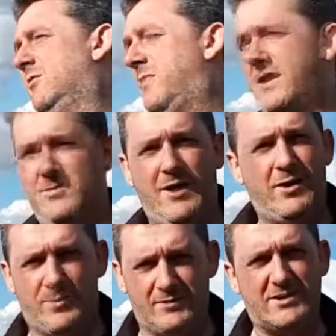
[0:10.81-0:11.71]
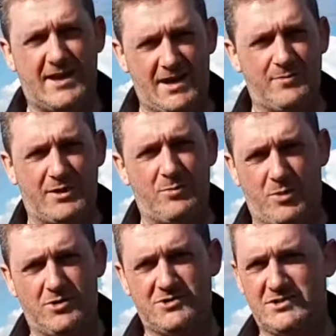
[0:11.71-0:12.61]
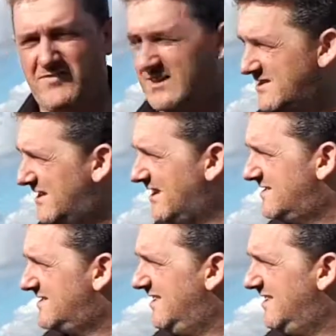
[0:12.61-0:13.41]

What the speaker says: but you might not be able to hear me, apologies if that's the case.